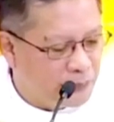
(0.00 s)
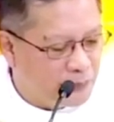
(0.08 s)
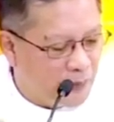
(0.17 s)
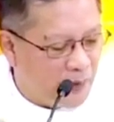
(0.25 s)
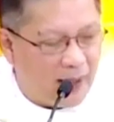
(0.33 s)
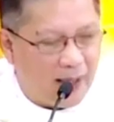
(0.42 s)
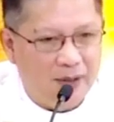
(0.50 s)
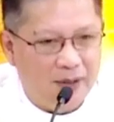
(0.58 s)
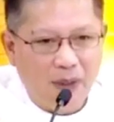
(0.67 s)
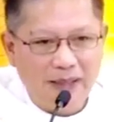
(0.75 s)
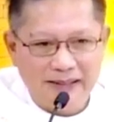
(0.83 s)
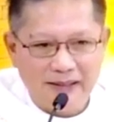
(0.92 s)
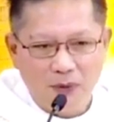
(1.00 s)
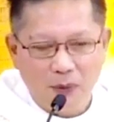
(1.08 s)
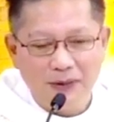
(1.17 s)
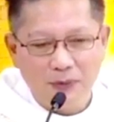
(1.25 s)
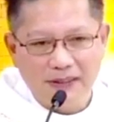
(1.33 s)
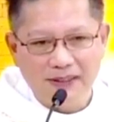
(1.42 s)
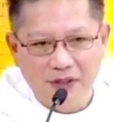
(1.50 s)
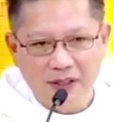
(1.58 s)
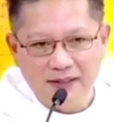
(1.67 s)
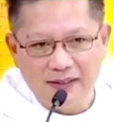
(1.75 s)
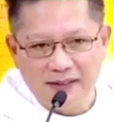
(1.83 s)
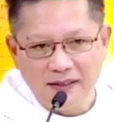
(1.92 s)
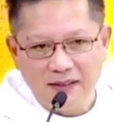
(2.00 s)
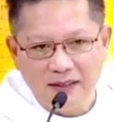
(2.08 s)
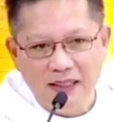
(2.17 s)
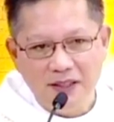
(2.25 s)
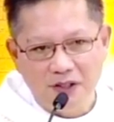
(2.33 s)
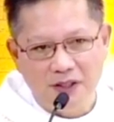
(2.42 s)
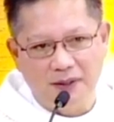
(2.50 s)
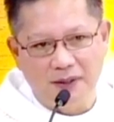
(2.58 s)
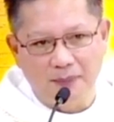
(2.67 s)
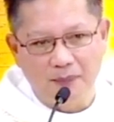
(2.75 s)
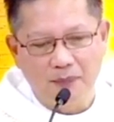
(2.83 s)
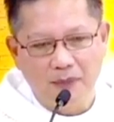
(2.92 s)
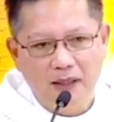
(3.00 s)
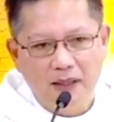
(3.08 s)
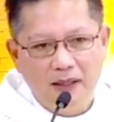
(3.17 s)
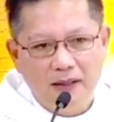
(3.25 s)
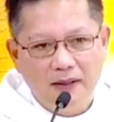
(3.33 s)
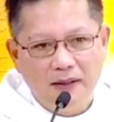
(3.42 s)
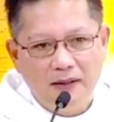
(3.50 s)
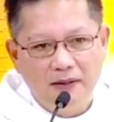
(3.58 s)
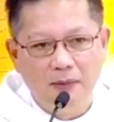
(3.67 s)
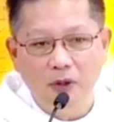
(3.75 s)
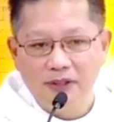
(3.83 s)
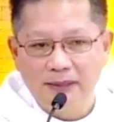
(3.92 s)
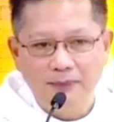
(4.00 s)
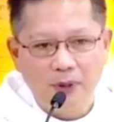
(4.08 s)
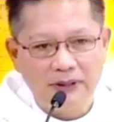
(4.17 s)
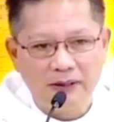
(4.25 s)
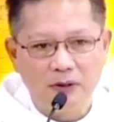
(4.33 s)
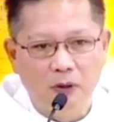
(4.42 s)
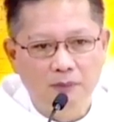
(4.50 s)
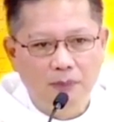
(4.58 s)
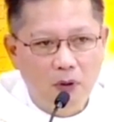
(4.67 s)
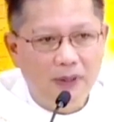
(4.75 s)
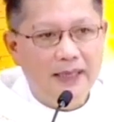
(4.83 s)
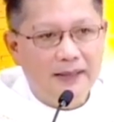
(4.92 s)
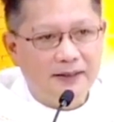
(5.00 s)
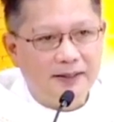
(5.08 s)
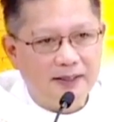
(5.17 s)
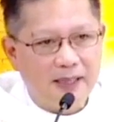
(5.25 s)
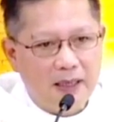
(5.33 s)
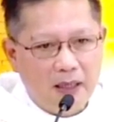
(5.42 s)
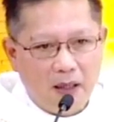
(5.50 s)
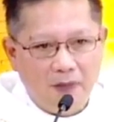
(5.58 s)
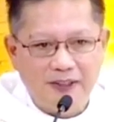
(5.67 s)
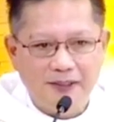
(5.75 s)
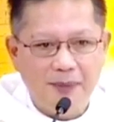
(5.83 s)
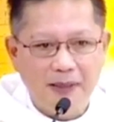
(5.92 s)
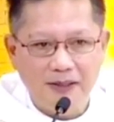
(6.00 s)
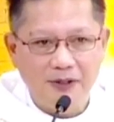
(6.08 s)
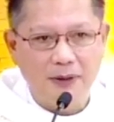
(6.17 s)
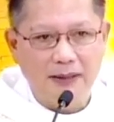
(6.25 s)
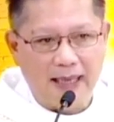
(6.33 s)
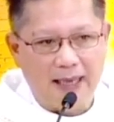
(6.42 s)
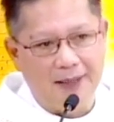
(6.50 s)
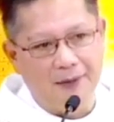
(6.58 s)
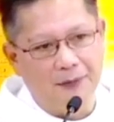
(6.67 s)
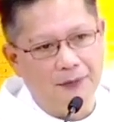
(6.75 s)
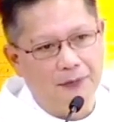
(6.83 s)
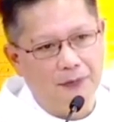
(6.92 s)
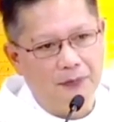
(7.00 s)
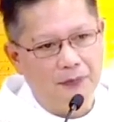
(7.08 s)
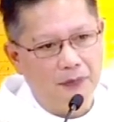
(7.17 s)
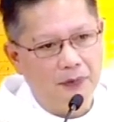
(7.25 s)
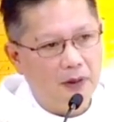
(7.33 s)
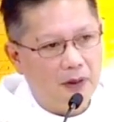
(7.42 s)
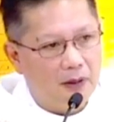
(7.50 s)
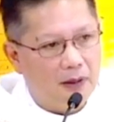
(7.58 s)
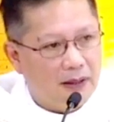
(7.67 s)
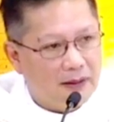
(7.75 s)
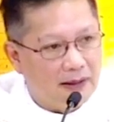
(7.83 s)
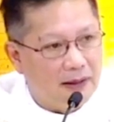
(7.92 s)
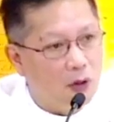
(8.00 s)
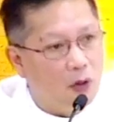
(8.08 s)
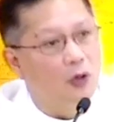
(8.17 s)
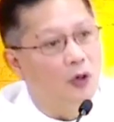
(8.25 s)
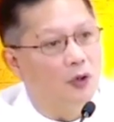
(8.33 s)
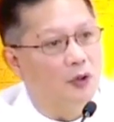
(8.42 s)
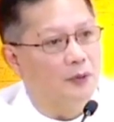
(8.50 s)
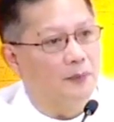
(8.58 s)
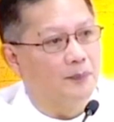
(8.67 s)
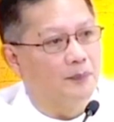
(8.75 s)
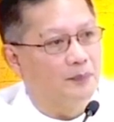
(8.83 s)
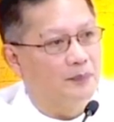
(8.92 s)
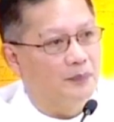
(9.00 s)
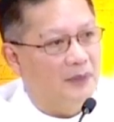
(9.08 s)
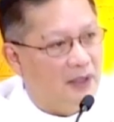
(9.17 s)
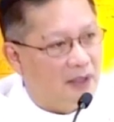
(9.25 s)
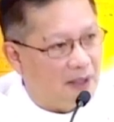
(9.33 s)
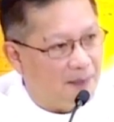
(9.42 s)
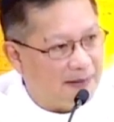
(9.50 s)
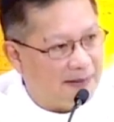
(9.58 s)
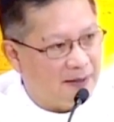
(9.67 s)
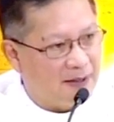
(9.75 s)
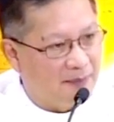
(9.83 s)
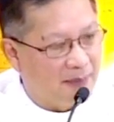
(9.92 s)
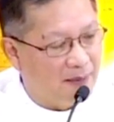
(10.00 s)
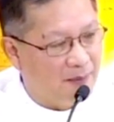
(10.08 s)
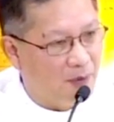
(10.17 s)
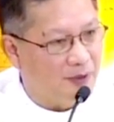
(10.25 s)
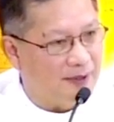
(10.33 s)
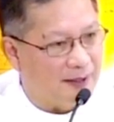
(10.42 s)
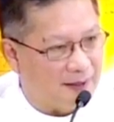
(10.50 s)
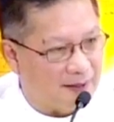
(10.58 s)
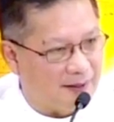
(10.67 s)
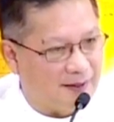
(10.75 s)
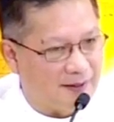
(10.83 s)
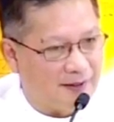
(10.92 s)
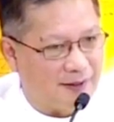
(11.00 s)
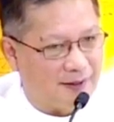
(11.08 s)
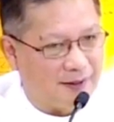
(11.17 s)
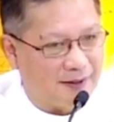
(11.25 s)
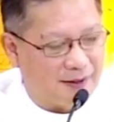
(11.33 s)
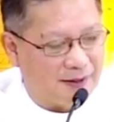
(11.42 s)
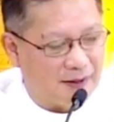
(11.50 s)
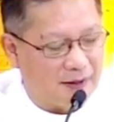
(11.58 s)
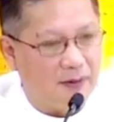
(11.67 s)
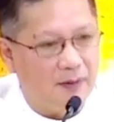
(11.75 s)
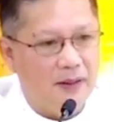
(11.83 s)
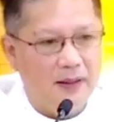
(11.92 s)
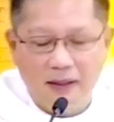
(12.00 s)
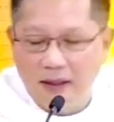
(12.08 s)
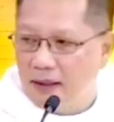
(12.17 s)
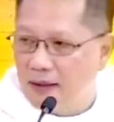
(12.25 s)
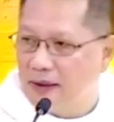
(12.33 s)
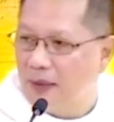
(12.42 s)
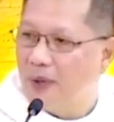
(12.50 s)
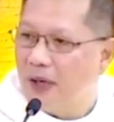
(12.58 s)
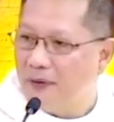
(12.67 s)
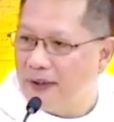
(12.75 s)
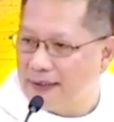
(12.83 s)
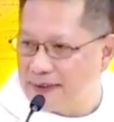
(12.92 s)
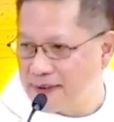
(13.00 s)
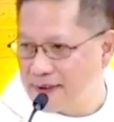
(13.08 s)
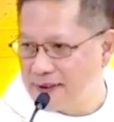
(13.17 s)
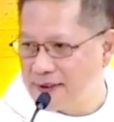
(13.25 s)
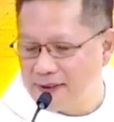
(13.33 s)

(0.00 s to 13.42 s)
And what was Jesus teaching? The most important components of spiritual life, the law, represented by Moses, the prophets,